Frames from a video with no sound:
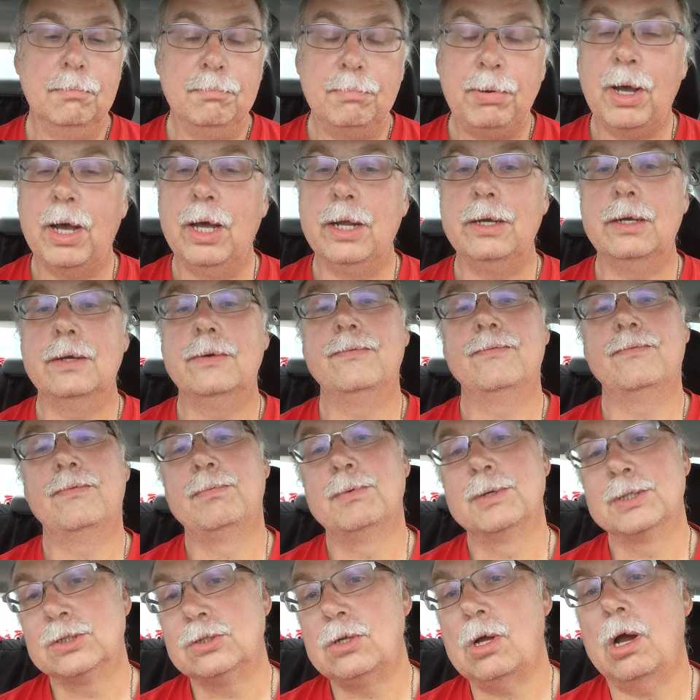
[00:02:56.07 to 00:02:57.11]
But
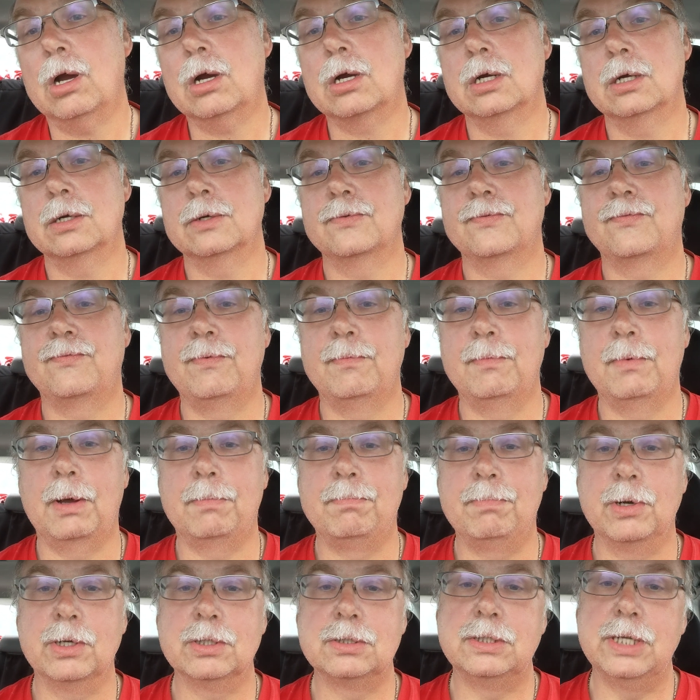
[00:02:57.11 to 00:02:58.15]
from a
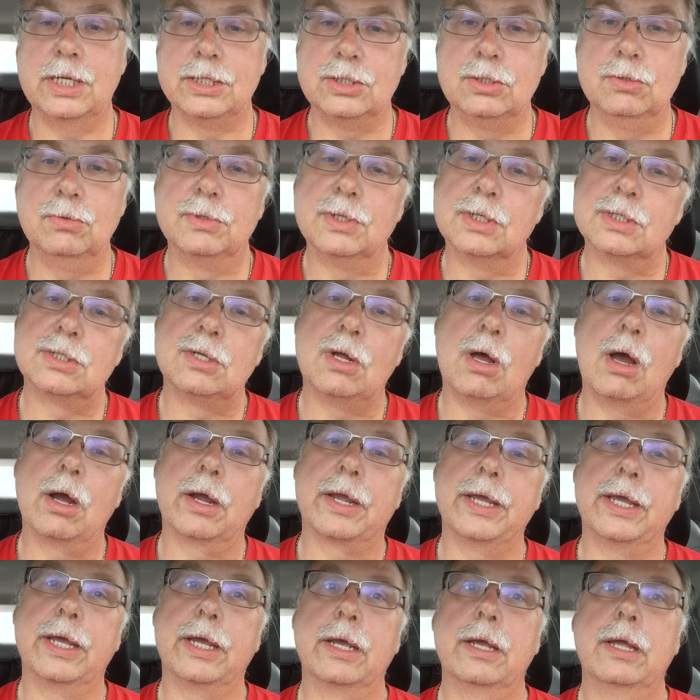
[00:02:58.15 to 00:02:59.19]
person that's doing the
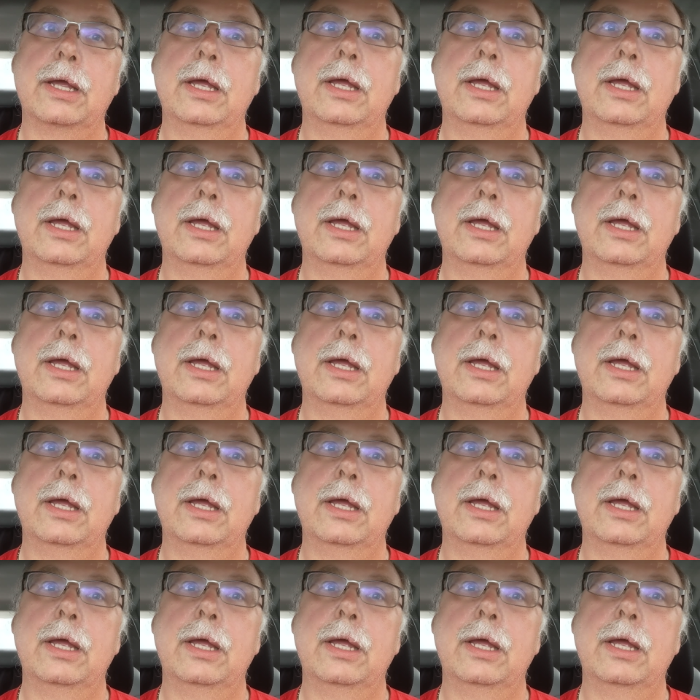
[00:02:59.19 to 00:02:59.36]
stalking,